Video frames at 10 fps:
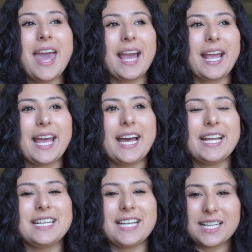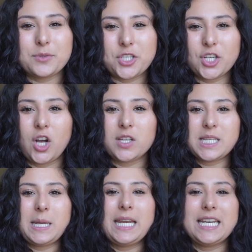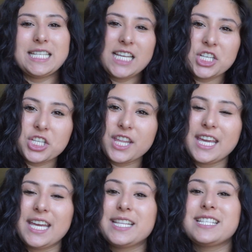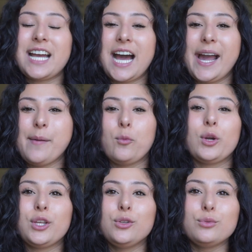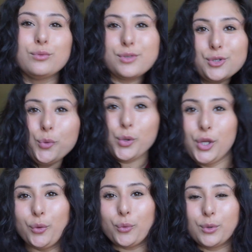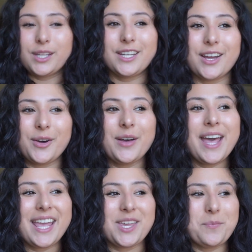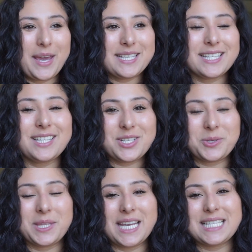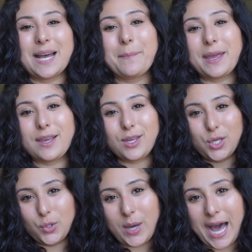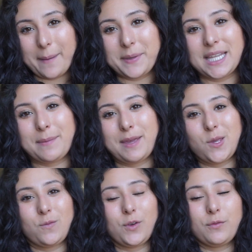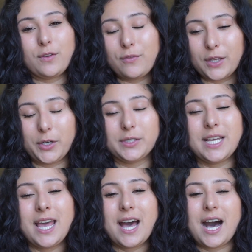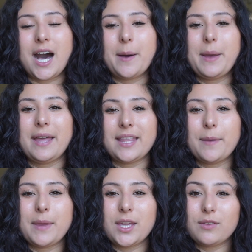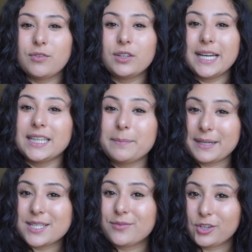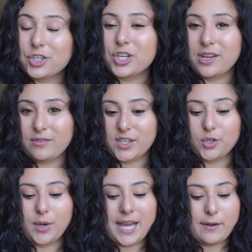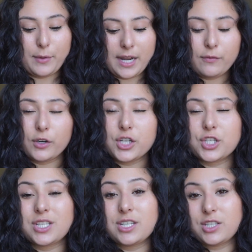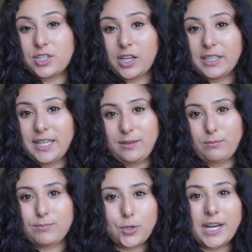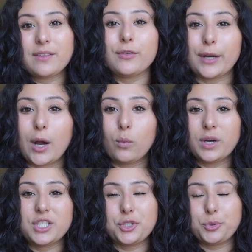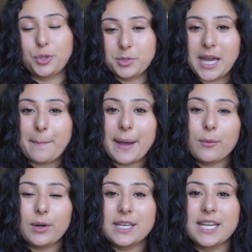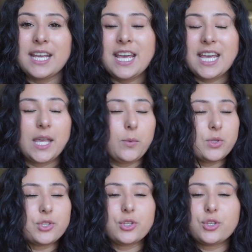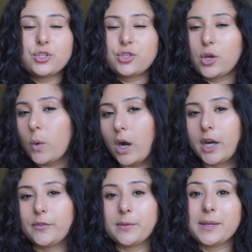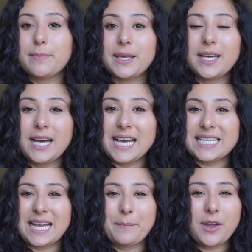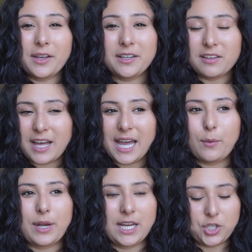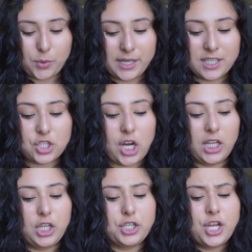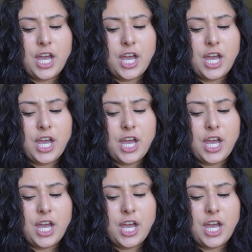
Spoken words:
And that's what she calls it, and essentially it's time where you do you, you know? You basically do things that make you happy, that make you feel fulfilled, and that make you feel like the best version of you. And when I first started trying to figure out what do you time I wanted, it was so hard for me because I'm not gonna lie, when I joined this challenge,